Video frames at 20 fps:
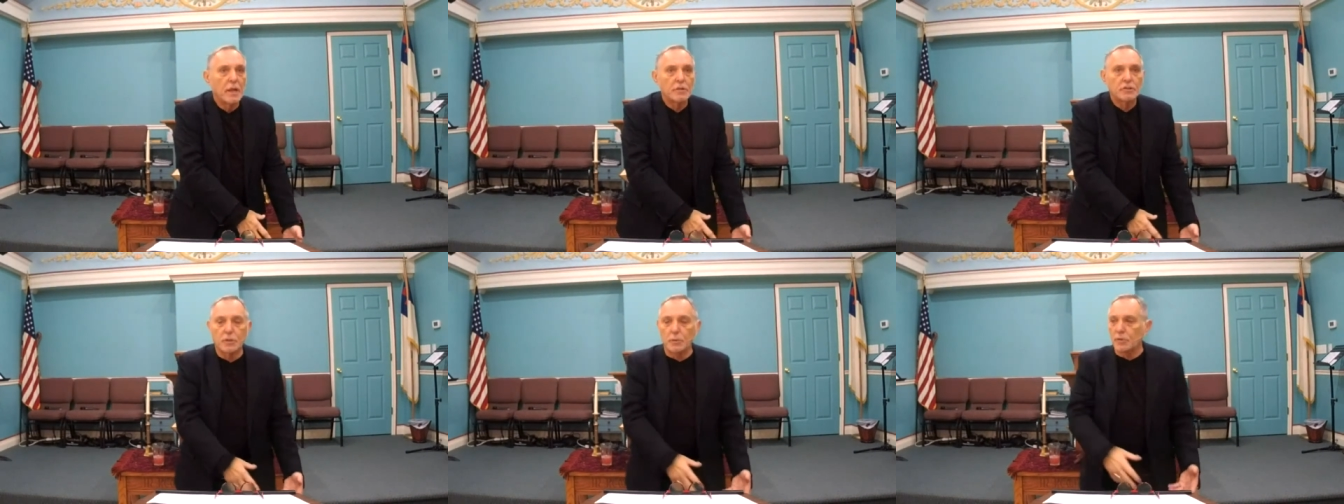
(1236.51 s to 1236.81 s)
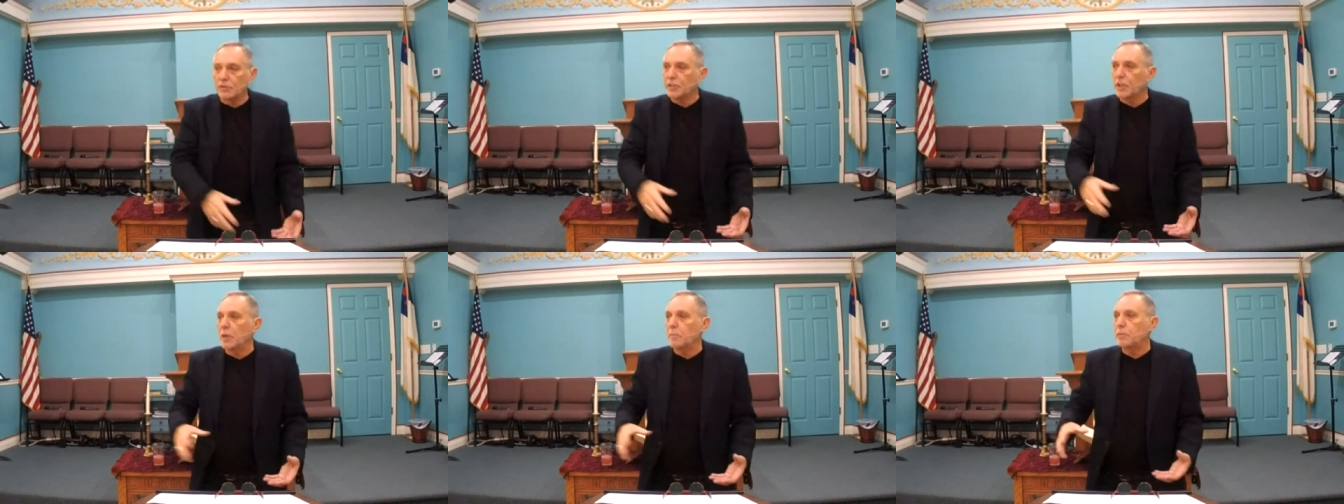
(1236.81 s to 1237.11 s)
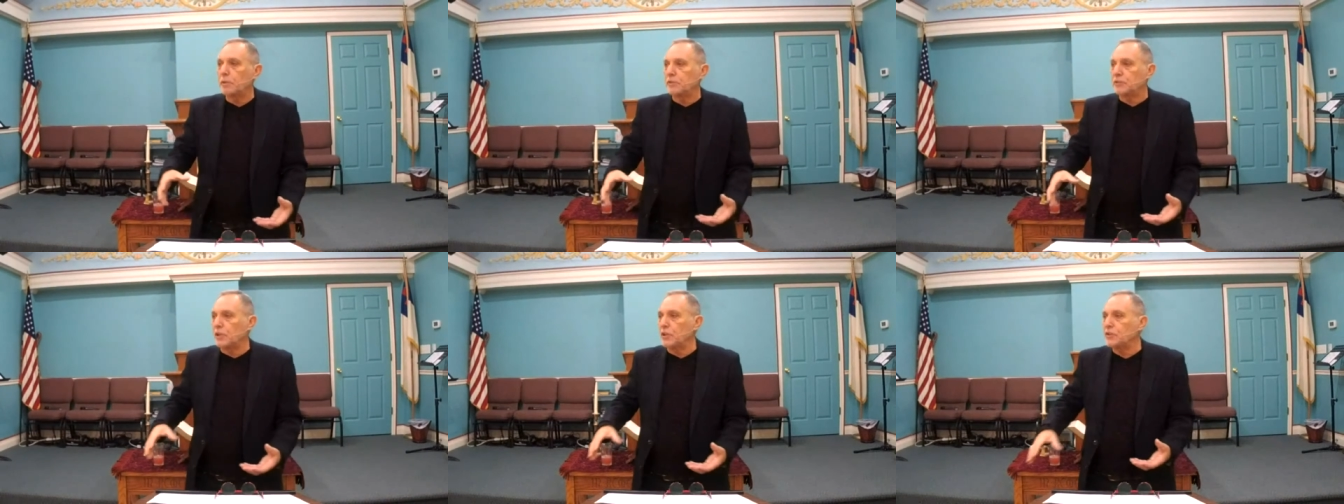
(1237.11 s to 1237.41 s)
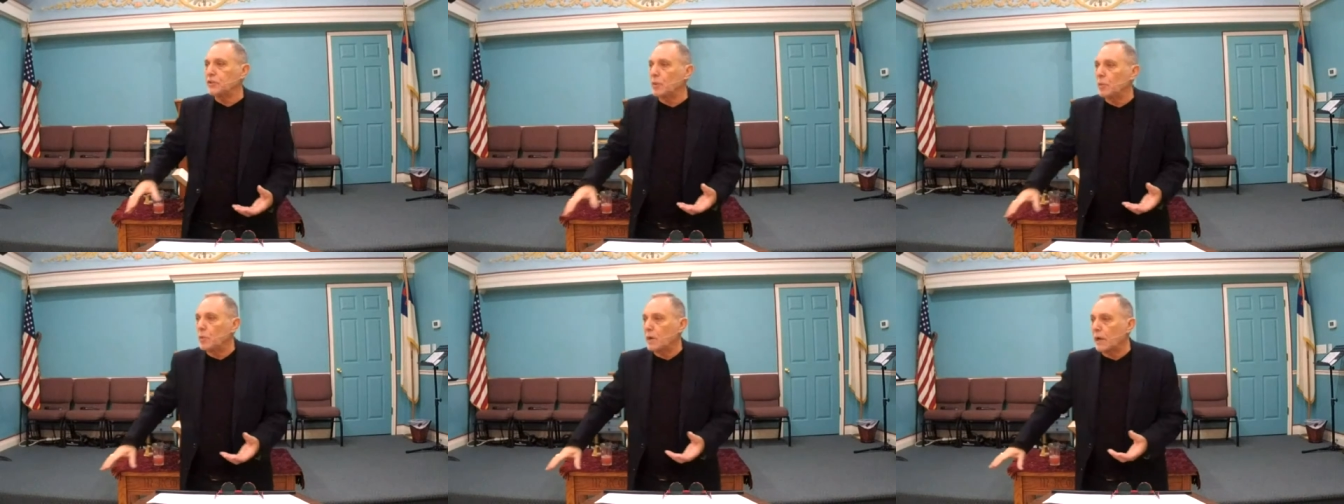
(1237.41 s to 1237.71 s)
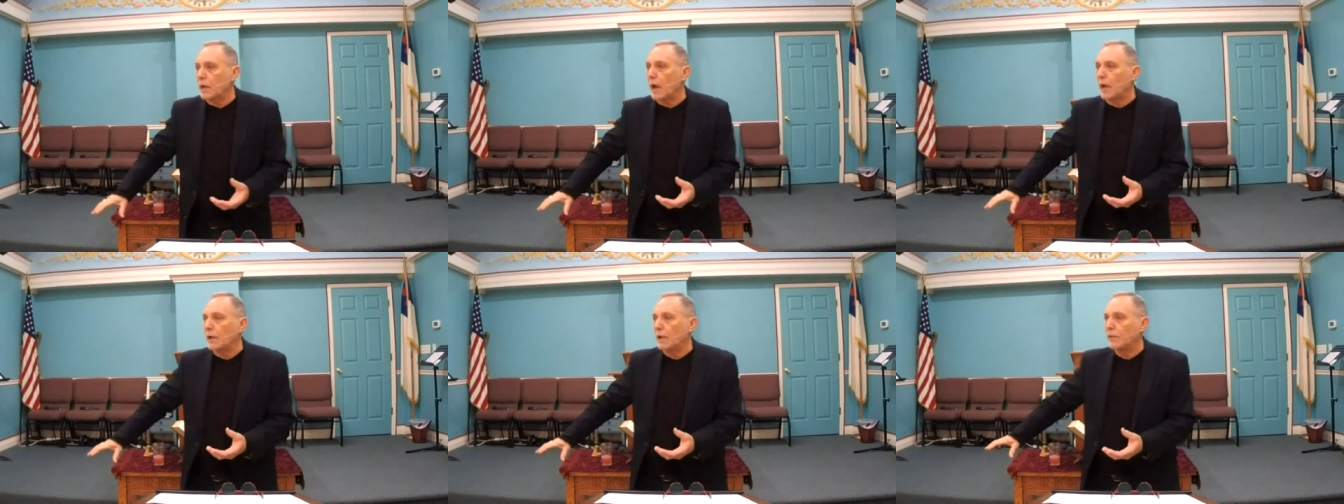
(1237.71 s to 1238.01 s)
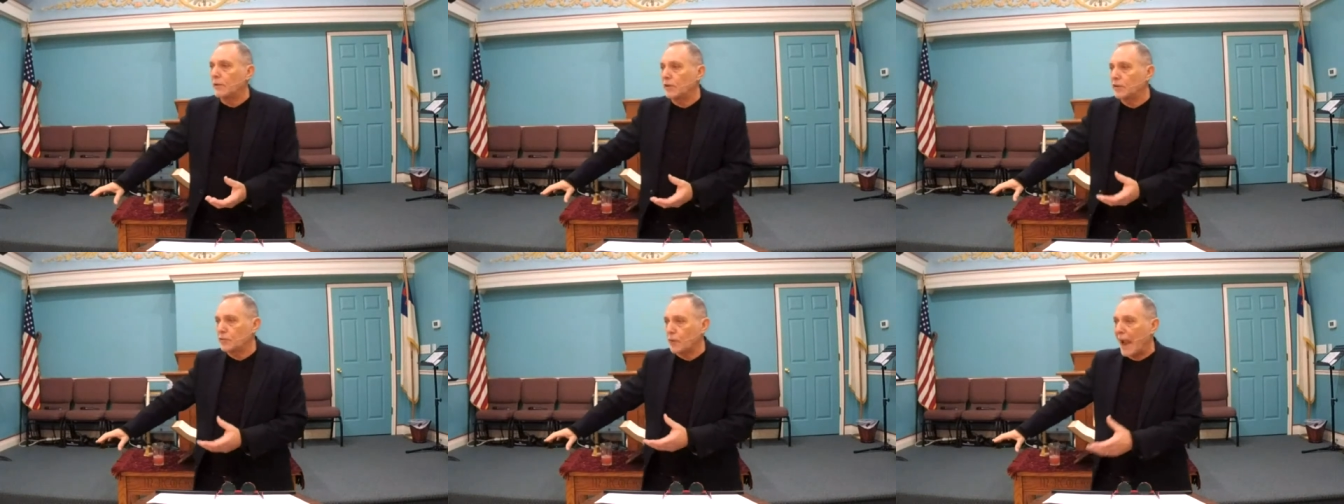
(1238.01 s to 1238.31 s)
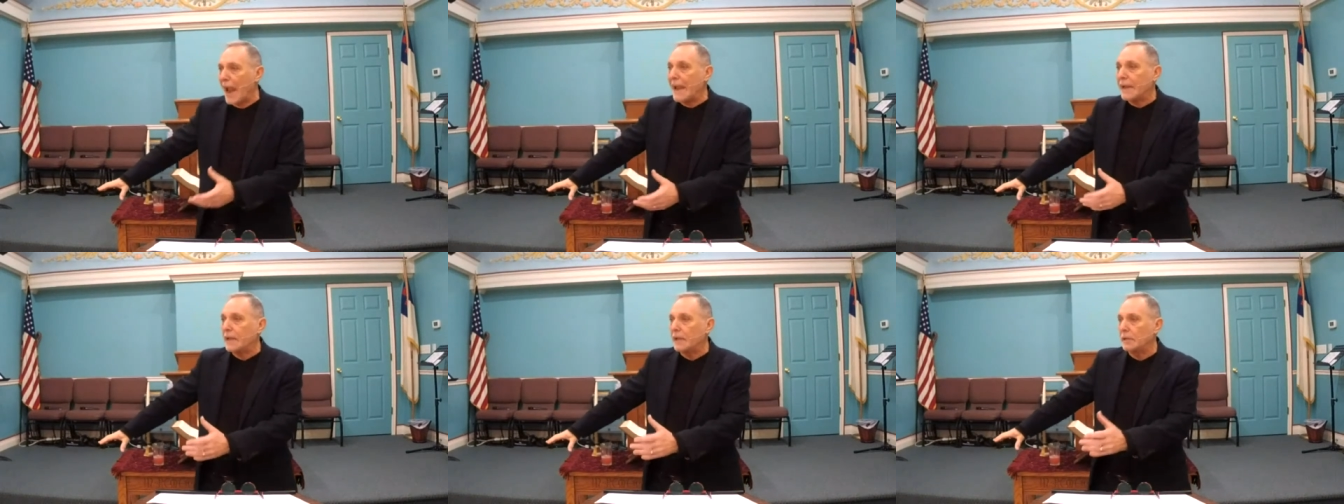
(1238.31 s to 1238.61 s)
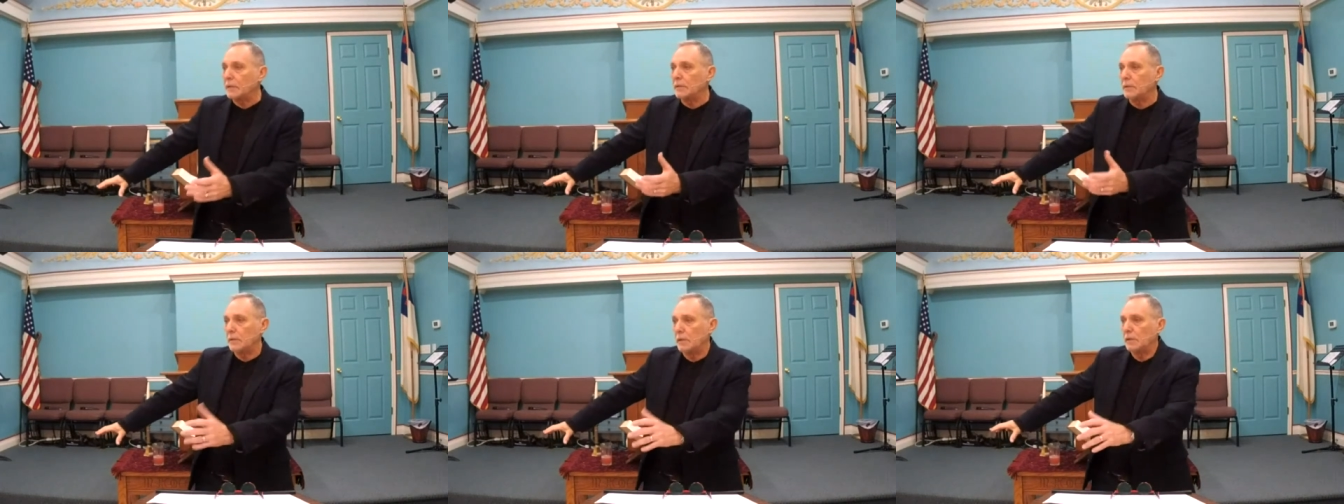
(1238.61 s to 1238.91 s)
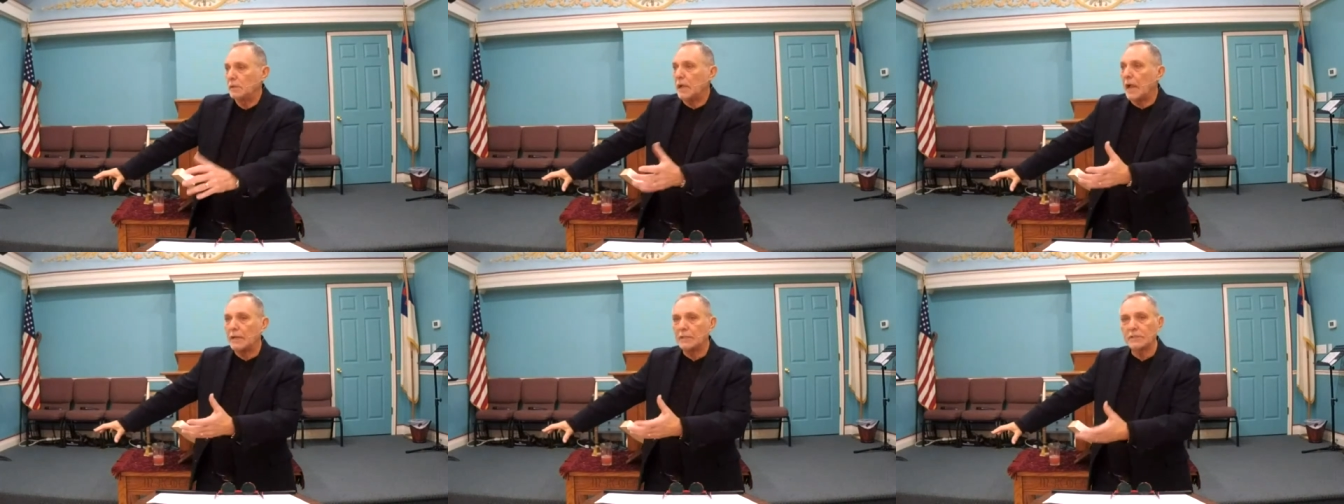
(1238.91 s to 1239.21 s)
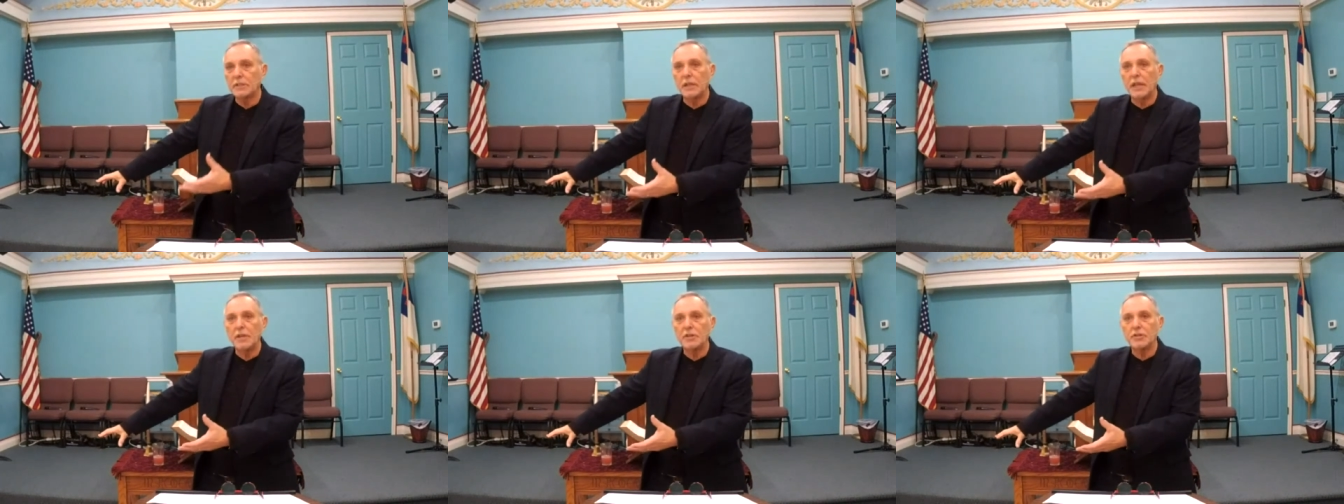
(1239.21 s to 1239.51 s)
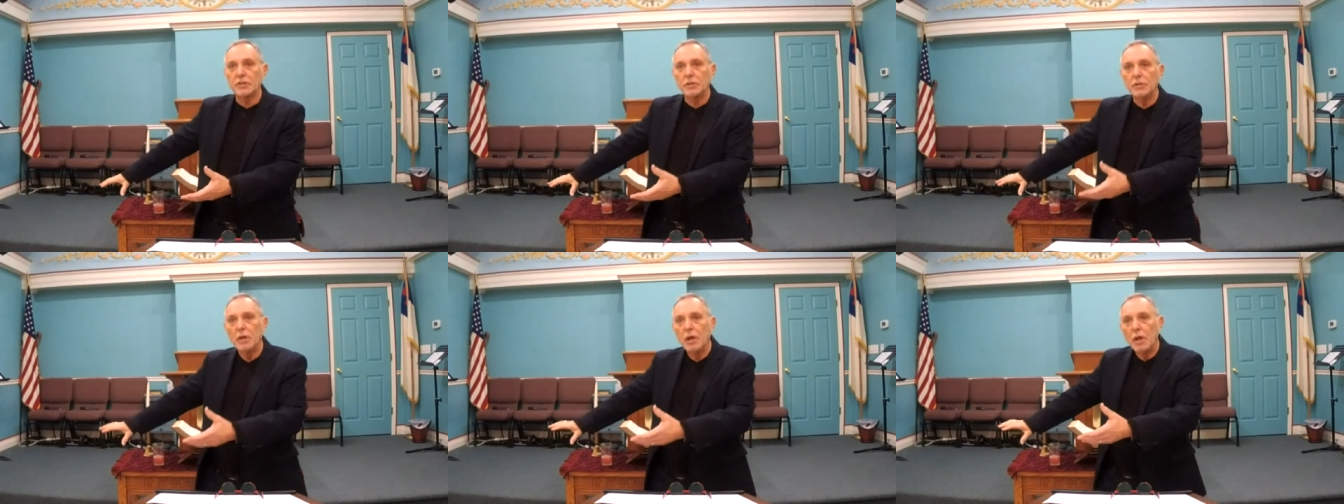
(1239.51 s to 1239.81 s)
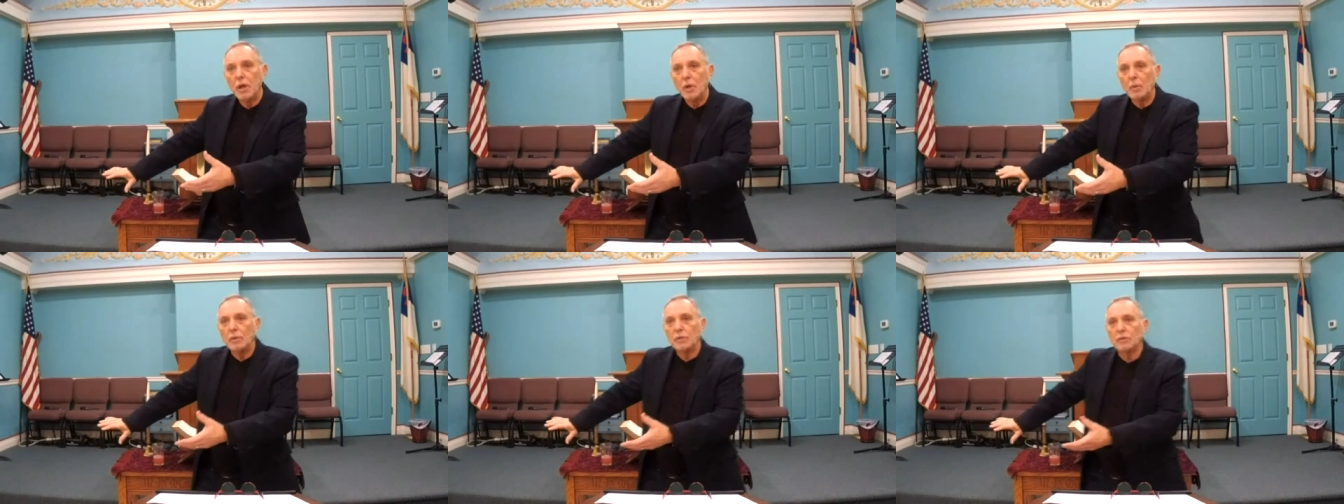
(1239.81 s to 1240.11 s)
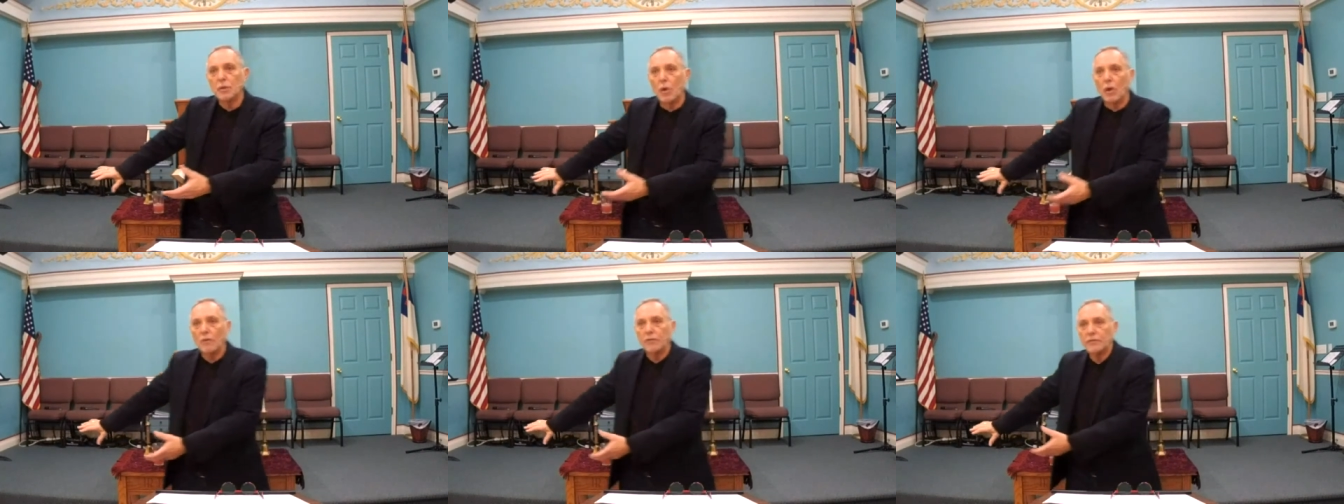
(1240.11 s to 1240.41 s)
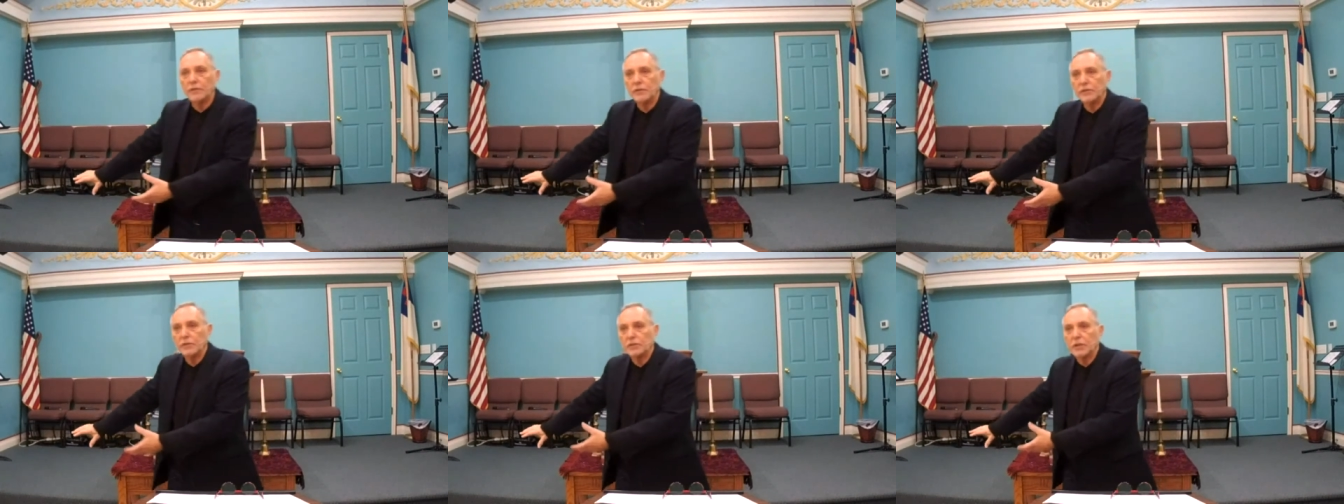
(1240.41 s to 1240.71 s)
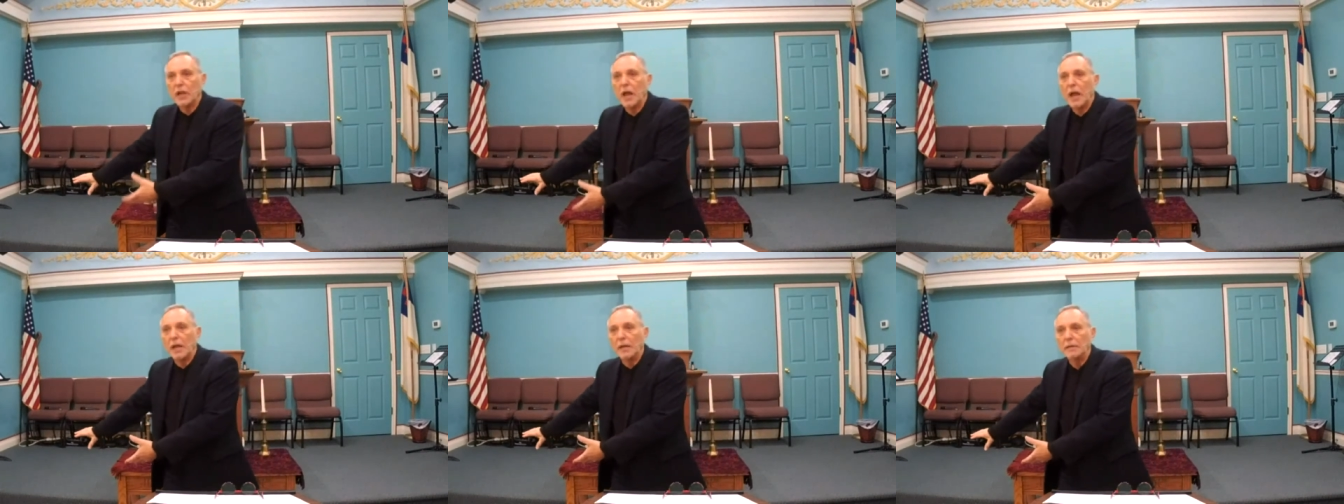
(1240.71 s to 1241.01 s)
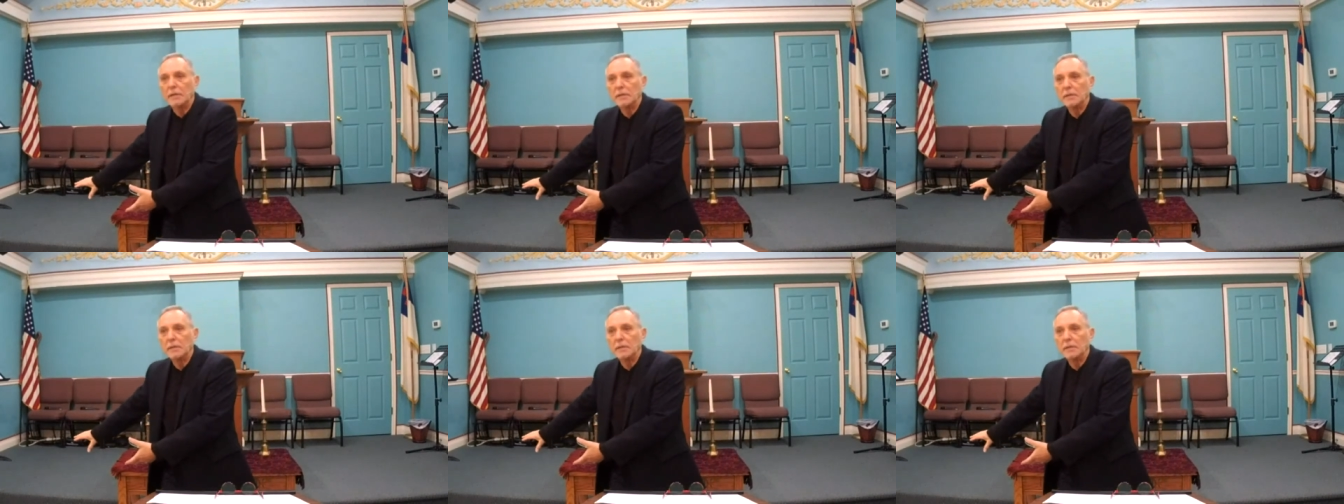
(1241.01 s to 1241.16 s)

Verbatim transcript: She was in a position where the dragon constellation was off to the side.